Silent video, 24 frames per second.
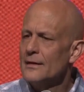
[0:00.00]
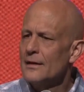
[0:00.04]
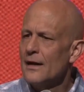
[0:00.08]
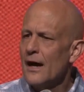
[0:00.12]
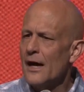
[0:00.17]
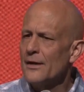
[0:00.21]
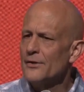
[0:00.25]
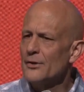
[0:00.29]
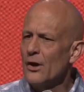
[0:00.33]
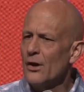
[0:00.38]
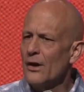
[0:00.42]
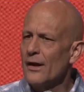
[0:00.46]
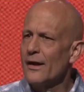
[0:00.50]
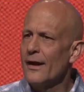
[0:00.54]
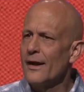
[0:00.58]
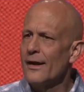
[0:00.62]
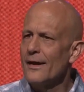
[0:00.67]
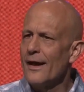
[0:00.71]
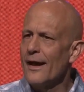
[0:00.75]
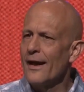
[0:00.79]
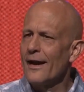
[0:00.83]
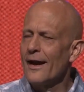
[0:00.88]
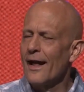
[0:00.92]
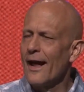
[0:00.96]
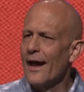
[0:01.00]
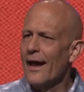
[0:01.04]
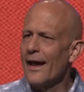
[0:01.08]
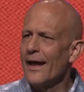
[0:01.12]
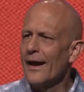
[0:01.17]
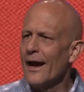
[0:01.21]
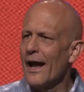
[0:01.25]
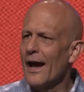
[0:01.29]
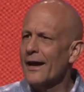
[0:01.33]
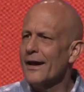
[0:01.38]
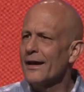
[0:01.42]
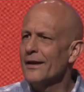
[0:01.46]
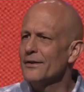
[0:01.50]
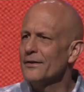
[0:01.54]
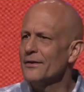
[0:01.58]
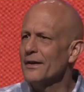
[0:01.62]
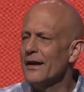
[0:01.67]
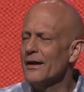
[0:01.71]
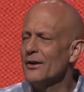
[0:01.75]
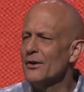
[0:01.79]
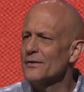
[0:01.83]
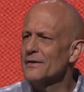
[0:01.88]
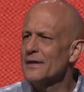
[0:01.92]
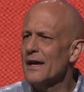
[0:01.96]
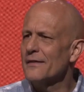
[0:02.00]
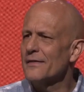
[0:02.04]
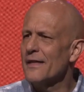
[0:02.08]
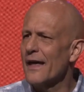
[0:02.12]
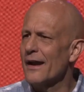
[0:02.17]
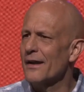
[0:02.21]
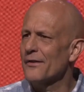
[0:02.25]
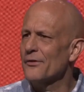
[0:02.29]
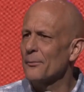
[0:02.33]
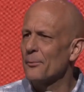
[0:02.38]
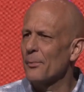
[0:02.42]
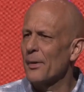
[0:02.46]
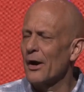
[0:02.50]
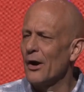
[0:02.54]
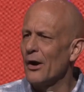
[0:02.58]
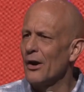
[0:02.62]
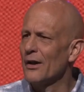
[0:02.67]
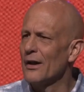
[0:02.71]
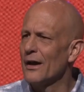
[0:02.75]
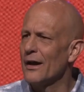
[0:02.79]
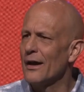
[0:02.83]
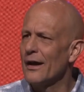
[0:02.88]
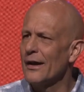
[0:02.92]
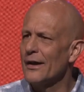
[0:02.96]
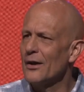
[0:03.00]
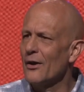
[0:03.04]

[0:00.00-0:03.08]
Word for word: I don't, and I, and I could, you know, take that as a parallel.